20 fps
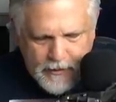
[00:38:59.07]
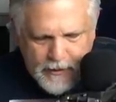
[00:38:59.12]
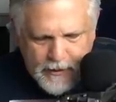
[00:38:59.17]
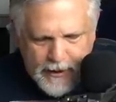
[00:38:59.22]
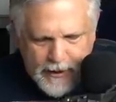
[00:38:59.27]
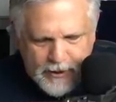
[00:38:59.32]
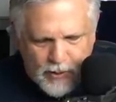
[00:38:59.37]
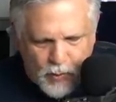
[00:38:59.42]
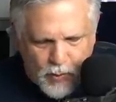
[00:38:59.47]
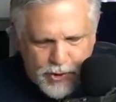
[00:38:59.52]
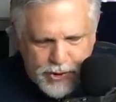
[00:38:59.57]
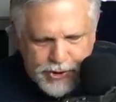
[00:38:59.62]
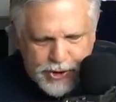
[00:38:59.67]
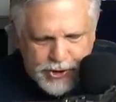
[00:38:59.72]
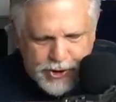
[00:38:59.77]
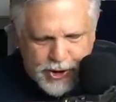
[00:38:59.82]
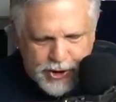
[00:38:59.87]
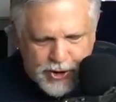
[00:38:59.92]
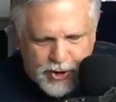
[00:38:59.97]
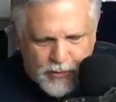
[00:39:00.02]
and the worst
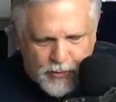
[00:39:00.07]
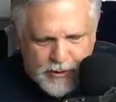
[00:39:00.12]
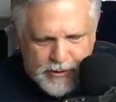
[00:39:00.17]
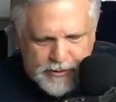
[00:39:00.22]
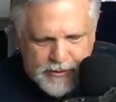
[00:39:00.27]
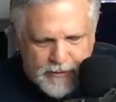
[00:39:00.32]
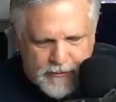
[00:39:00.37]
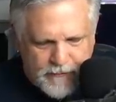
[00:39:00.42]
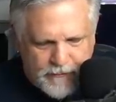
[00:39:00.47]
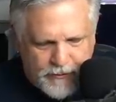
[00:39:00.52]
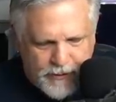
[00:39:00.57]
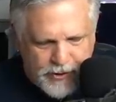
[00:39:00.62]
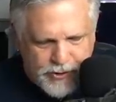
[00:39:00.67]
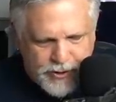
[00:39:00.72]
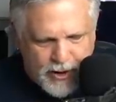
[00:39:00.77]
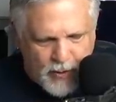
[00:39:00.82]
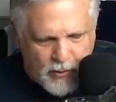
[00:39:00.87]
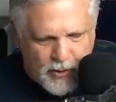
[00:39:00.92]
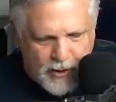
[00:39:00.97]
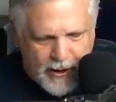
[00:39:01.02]
decision was fish
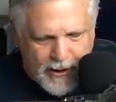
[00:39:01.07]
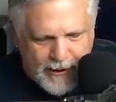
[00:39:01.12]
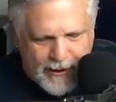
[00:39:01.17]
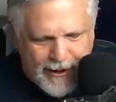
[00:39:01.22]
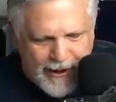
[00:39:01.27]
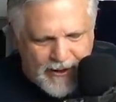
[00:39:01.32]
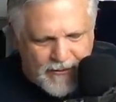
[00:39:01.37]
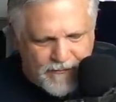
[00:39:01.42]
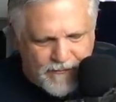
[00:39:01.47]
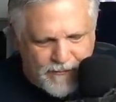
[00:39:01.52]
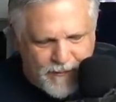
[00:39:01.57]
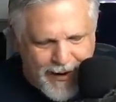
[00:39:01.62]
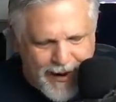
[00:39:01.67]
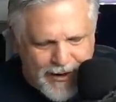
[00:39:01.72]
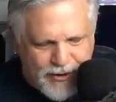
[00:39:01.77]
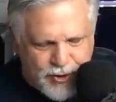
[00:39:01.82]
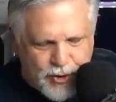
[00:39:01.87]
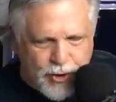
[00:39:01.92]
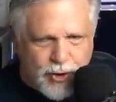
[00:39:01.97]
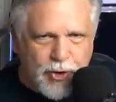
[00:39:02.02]
that were like in
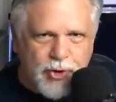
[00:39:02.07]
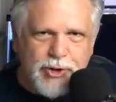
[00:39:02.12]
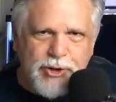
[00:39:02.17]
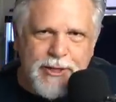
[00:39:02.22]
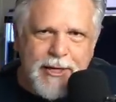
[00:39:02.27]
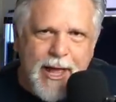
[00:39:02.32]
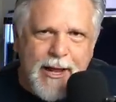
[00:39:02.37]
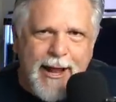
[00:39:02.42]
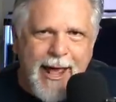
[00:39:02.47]
fashion. You see that